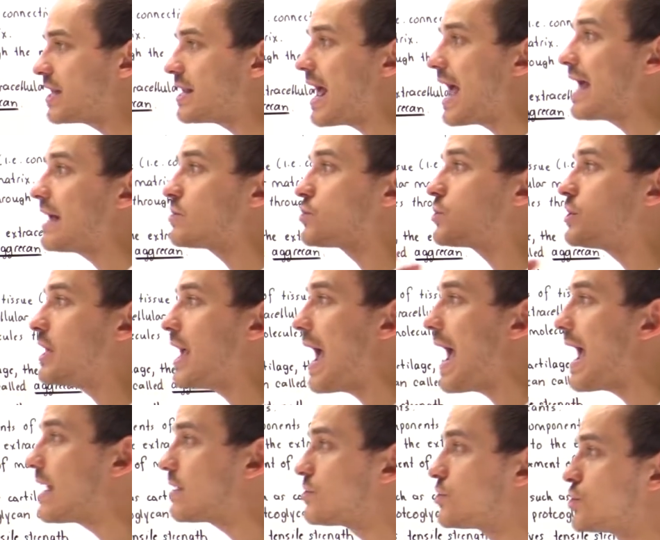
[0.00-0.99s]
that actually
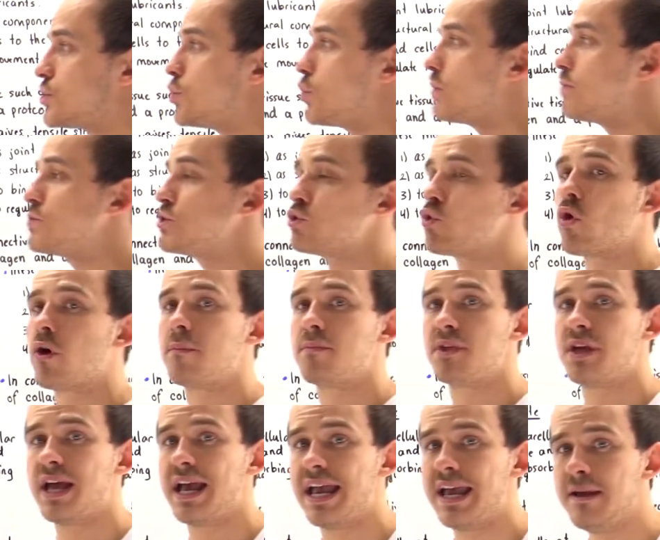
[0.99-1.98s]
acts to
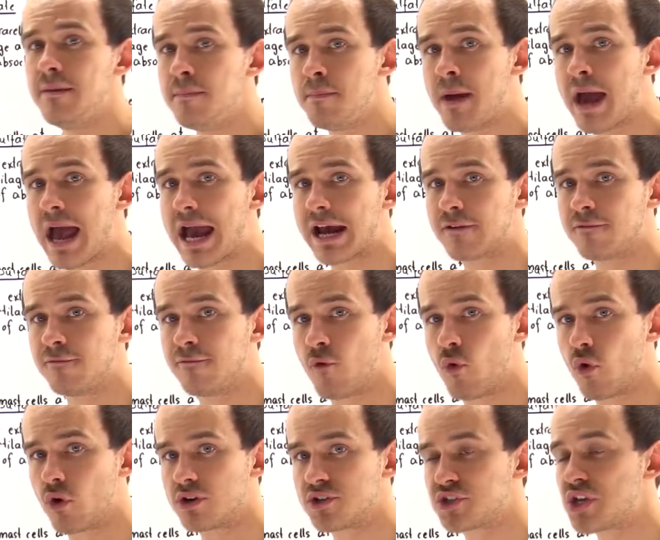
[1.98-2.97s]
absorb the impact
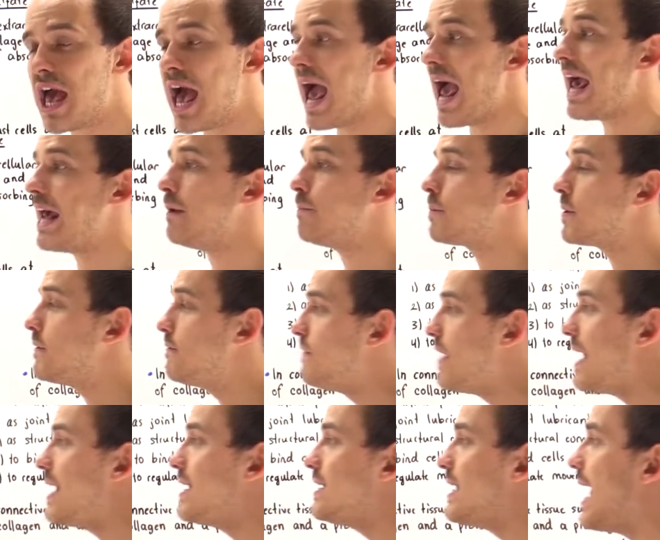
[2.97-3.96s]
force and
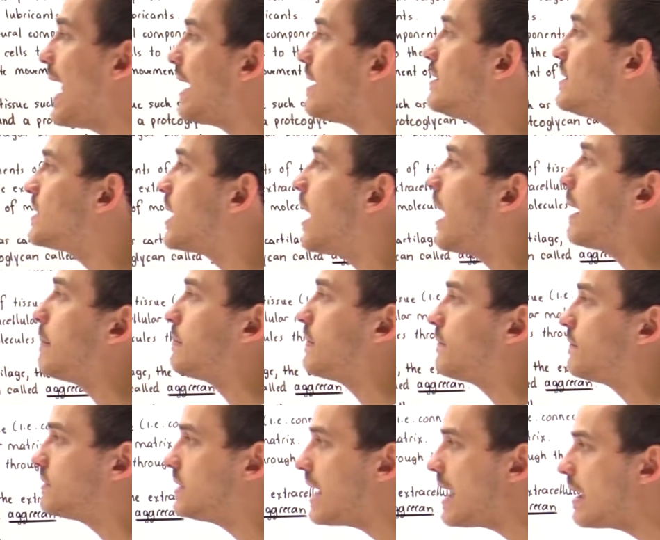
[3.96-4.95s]
prevent any type
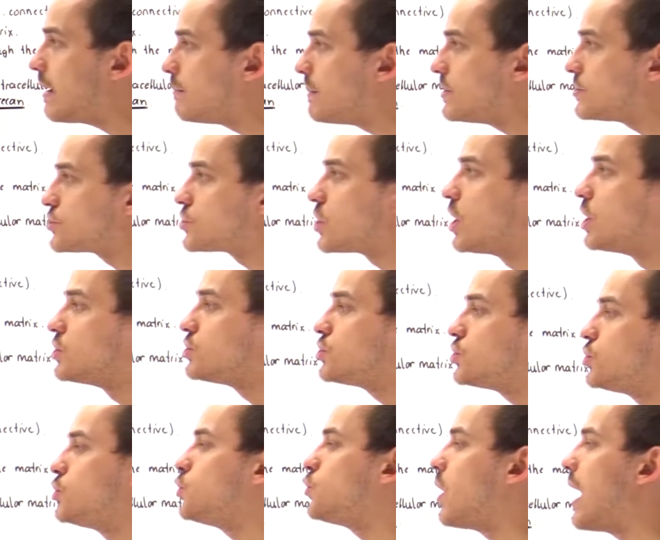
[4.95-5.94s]
of damage
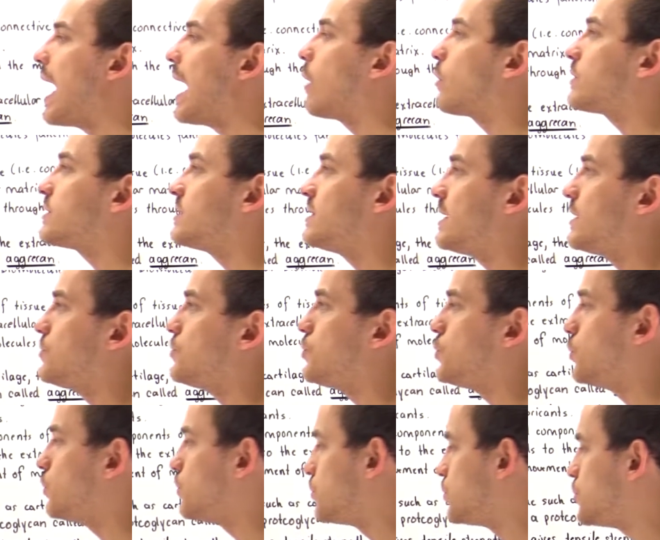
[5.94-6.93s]
to our
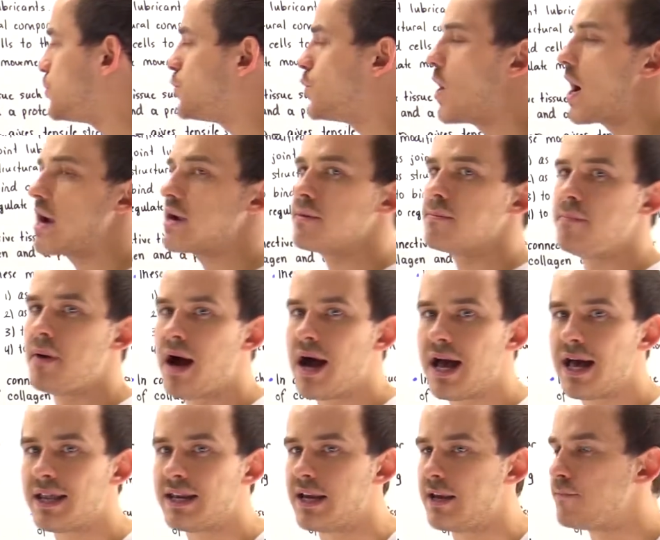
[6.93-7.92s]
tissue and to our
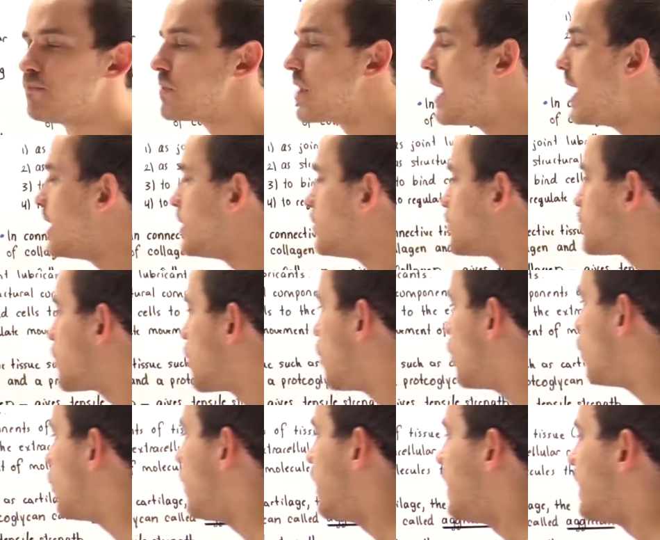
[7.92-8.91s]
body.
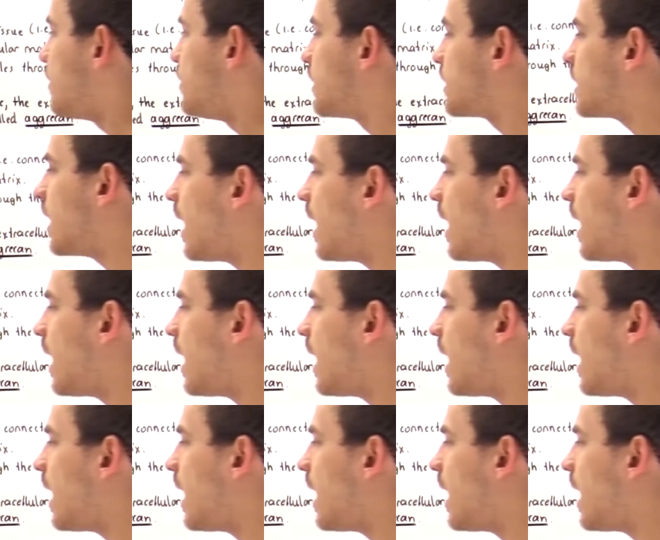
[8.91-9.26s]
So the